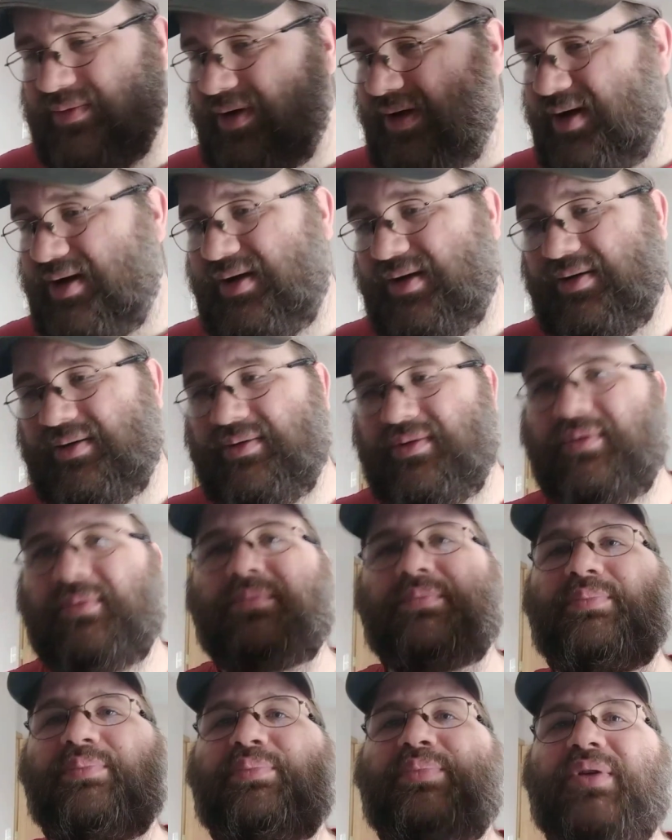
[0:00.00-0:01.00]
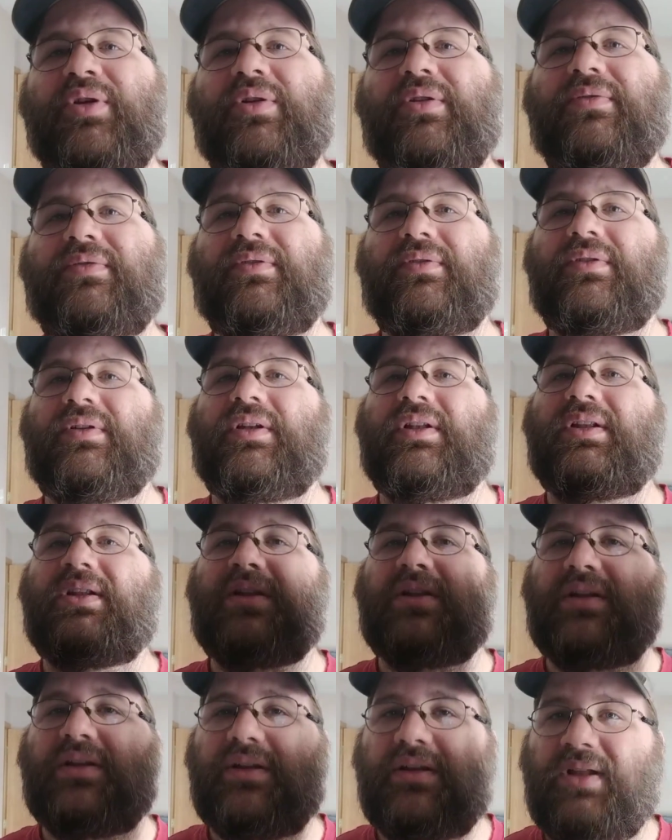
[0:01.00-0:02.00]
oh, beautiful.
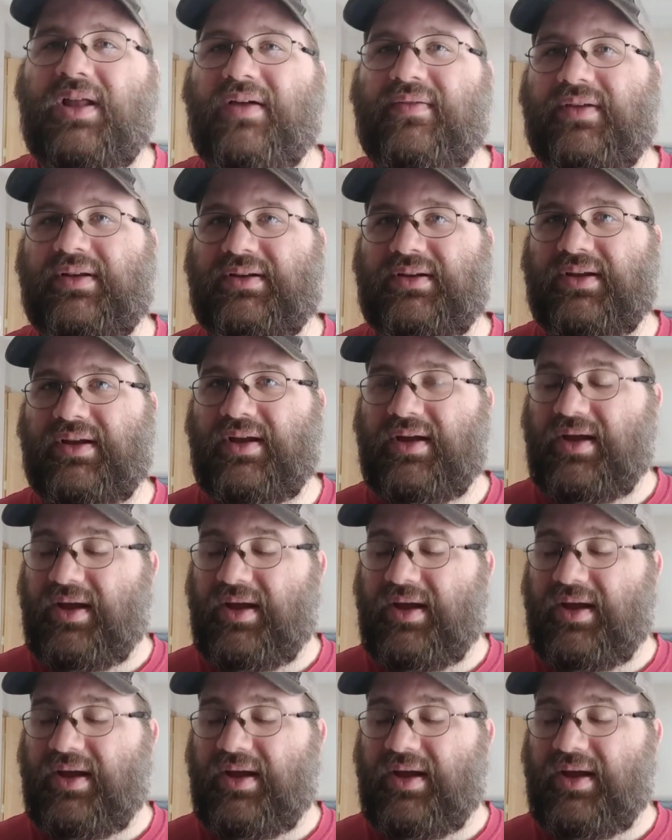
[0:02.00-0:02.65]
Love it.